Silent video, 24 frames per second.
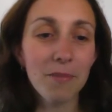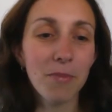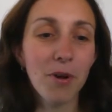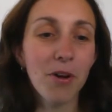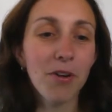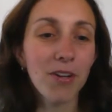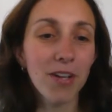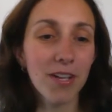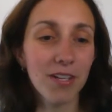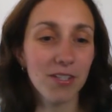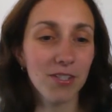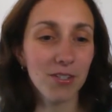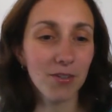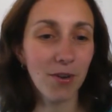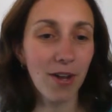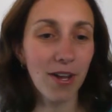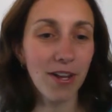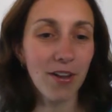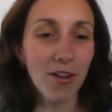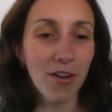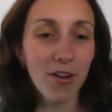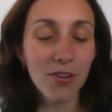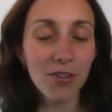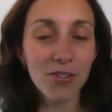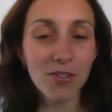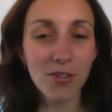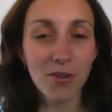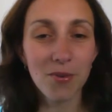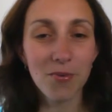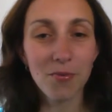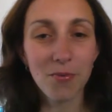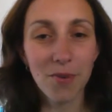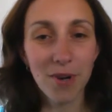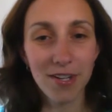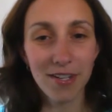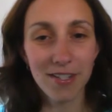Okay, so I
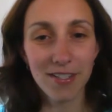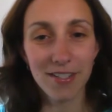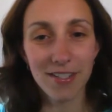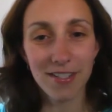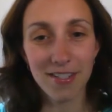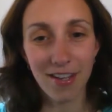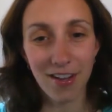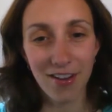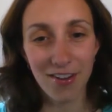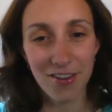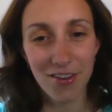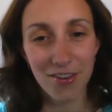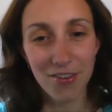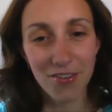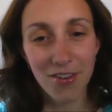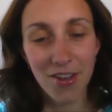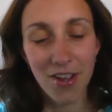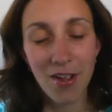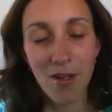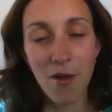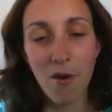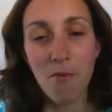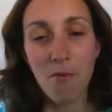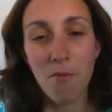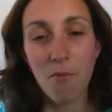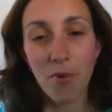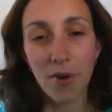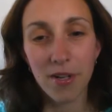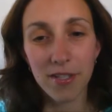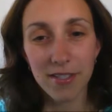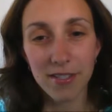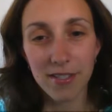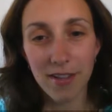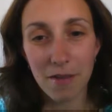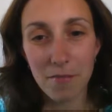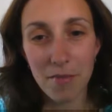also wanted to tell you
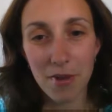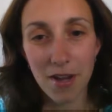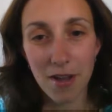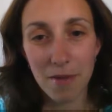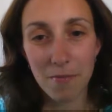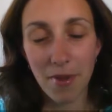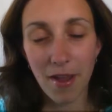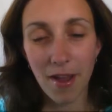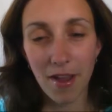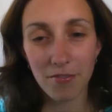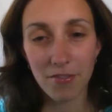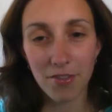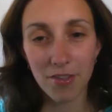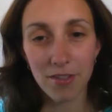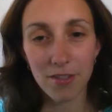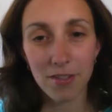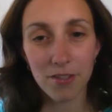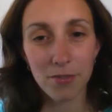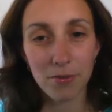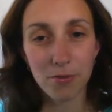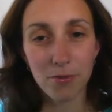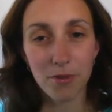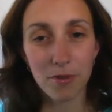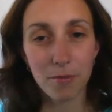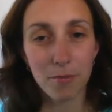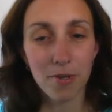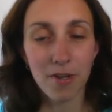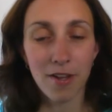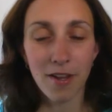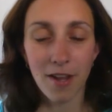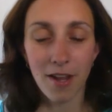what's coming up after this group.